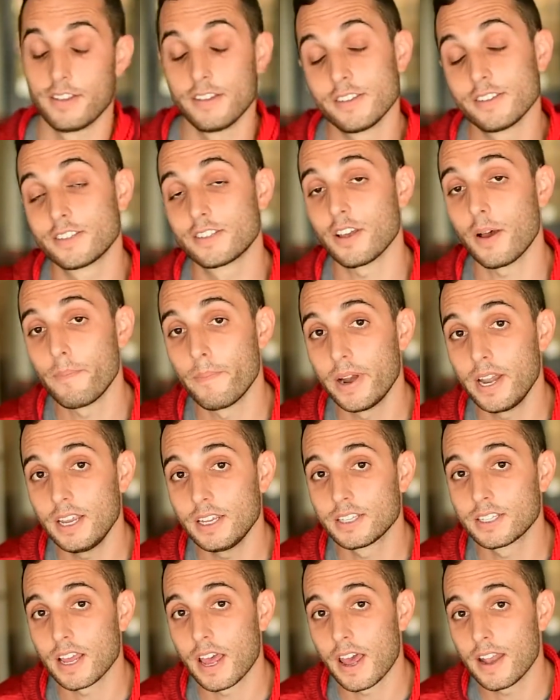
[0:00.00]
somebody
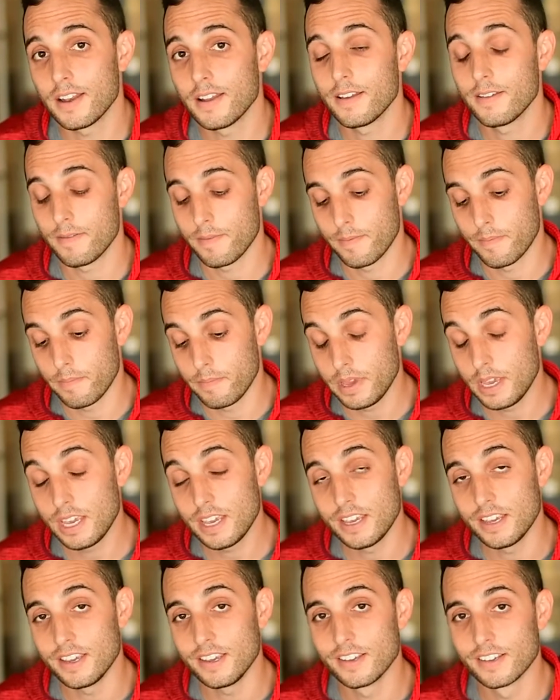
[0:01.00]
sent
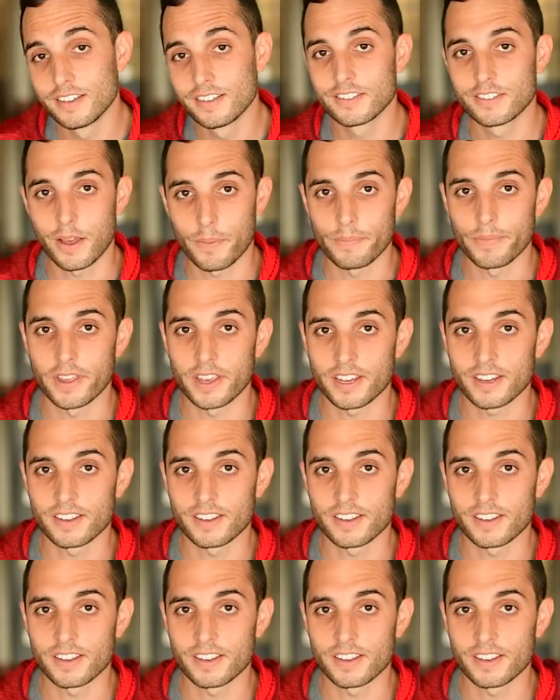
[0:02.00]
me something.